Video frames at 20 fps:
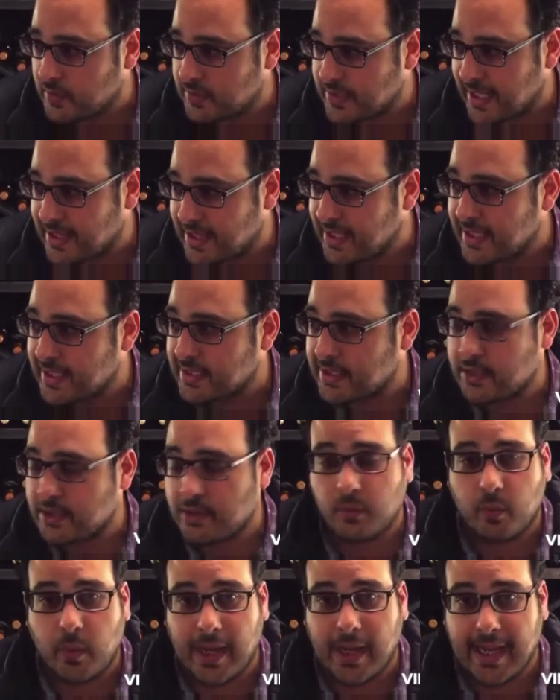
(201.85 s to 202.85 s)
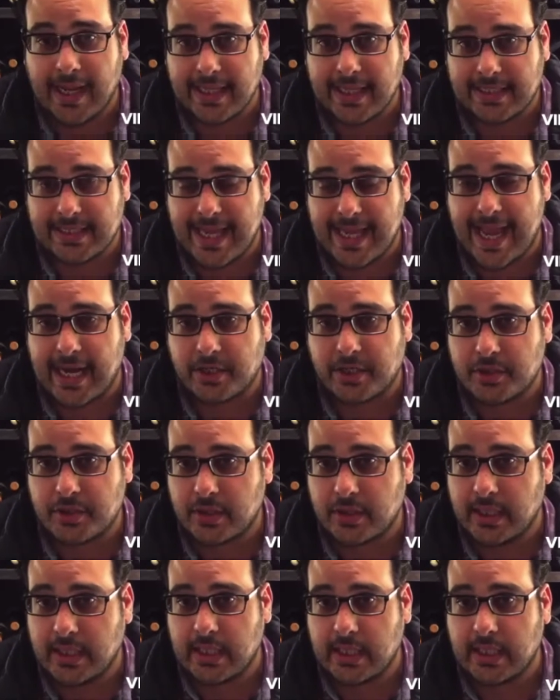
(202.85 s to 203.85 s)
I think it's the wine that's
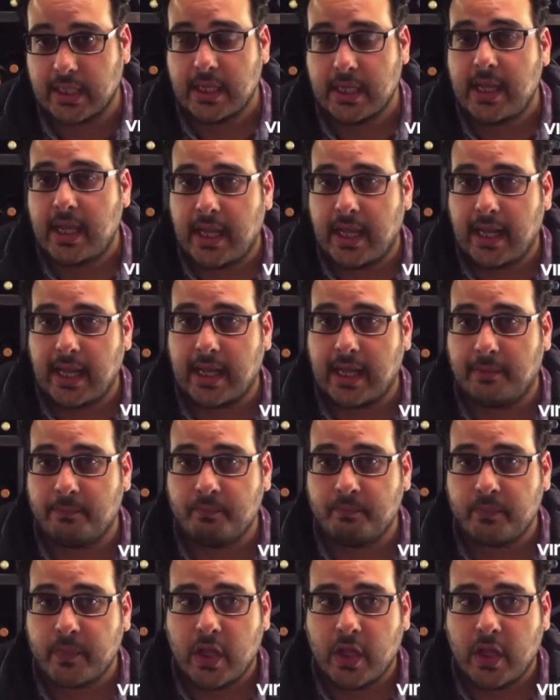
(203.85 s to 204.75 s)
actually um,